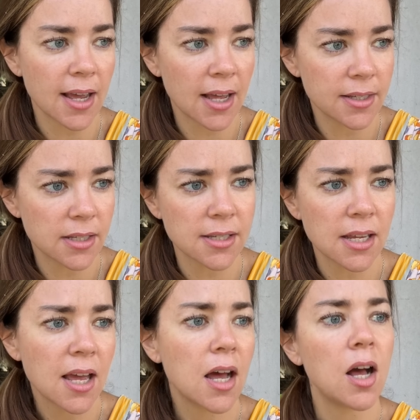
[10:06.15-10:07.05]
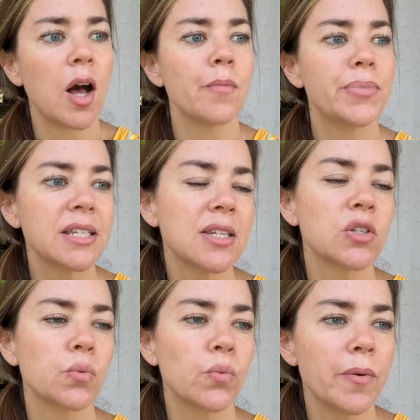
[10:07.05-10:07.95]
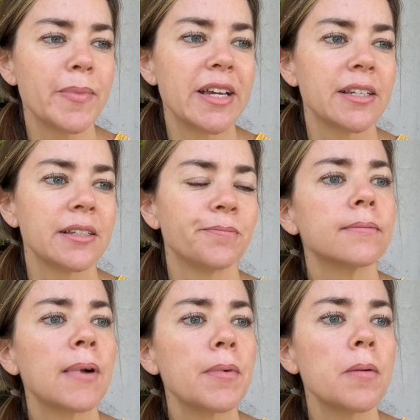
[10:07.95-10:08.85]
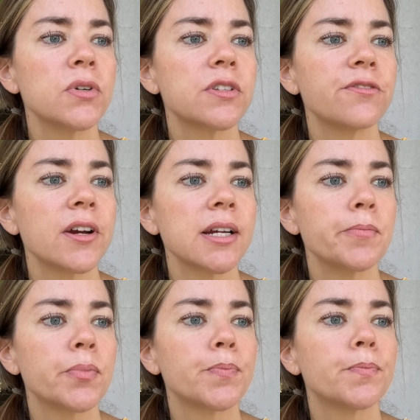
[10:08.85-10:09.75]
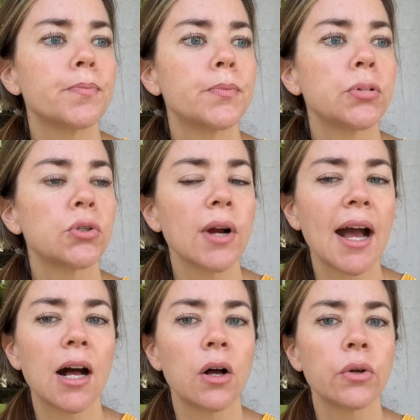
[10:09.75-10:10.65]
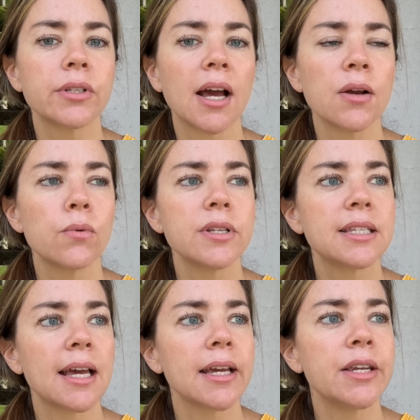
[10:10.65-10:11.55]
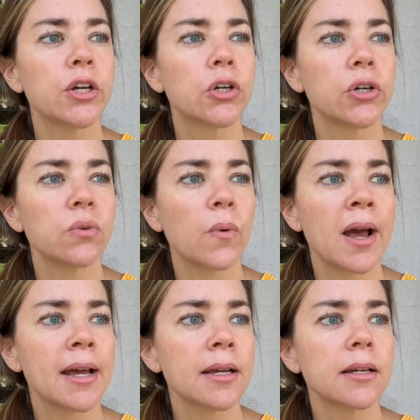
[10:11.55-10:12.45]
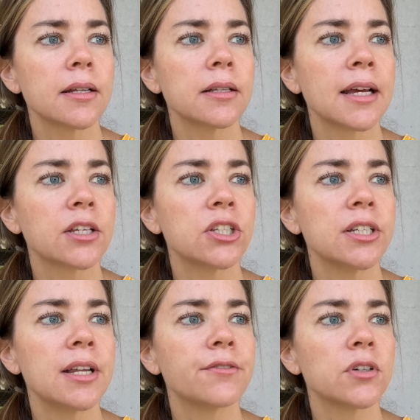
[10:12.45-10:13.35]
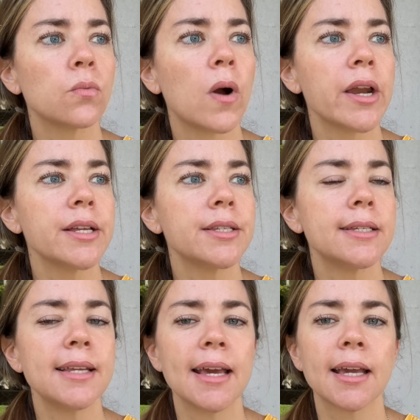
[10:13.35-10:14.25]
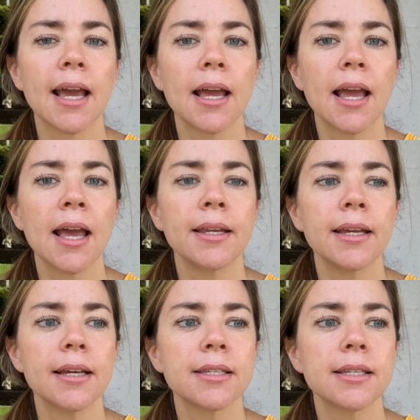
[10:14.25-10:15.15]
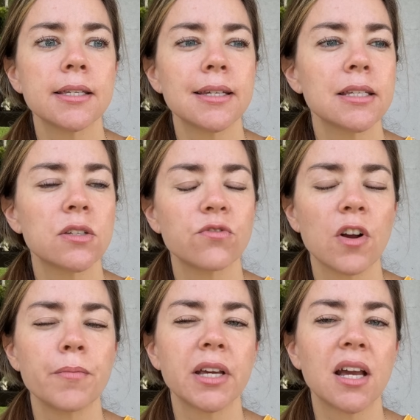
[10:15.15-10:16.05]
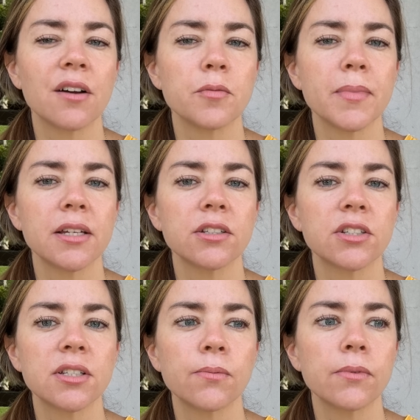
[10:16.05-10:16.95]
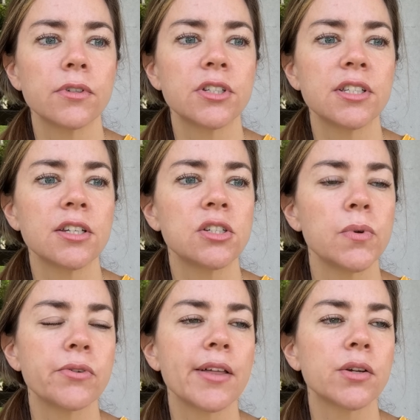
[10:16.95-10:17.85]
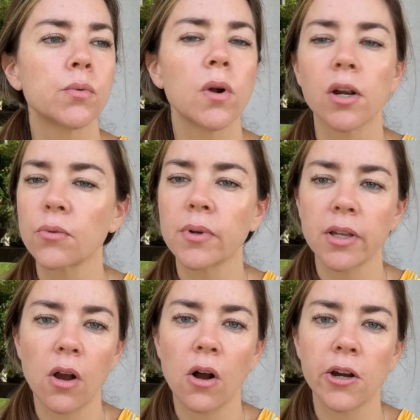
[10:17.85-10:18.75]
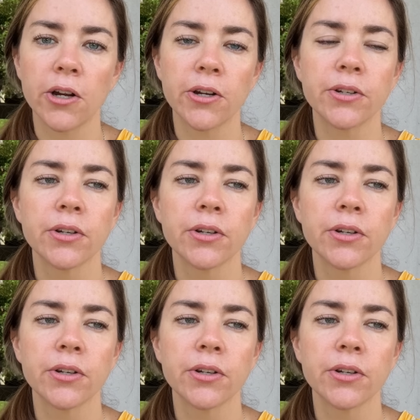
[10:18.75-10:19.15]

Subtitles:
as a businesswoman. My mom was very proud, I would say, in a good way. Like, she never wanted to take any assistance from the government. She said she would rather work really hard